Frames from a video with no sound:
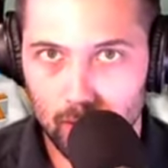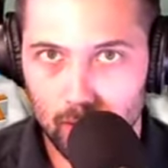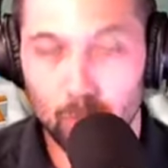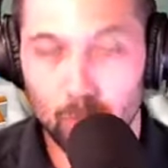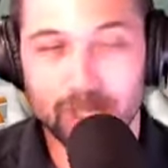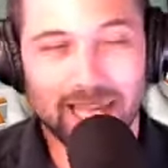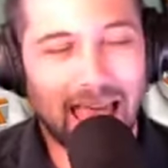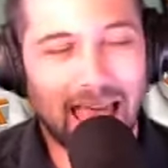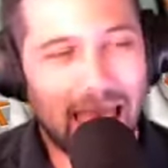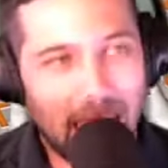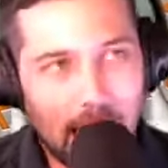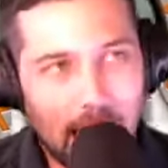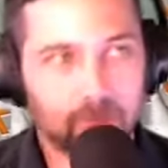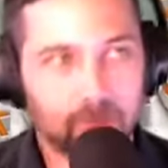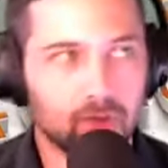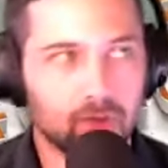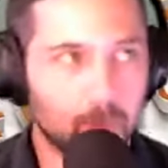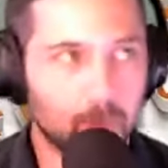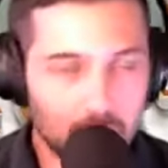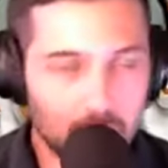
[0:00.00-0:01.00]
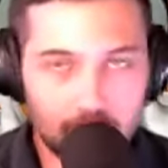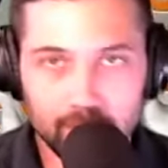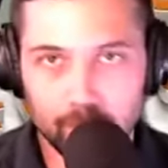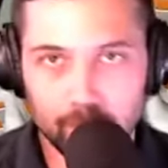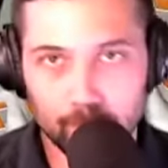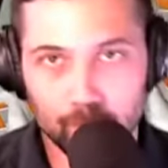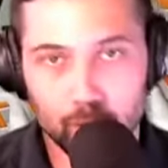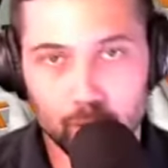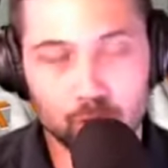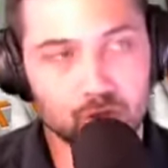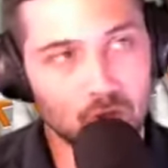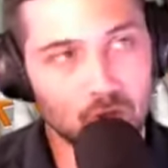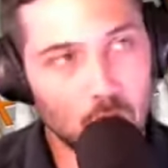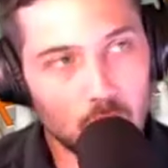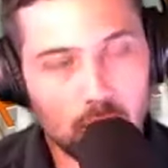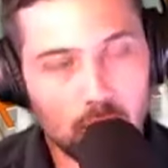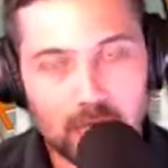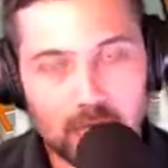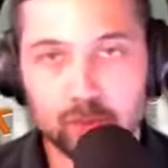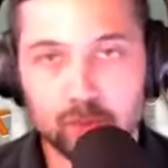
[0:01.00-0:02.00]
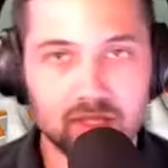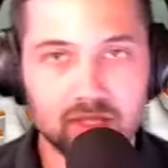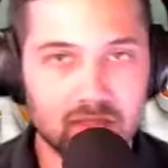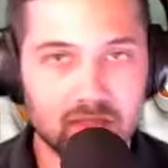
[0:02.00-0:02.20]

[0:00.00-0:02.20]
But you have to play him. You saw last week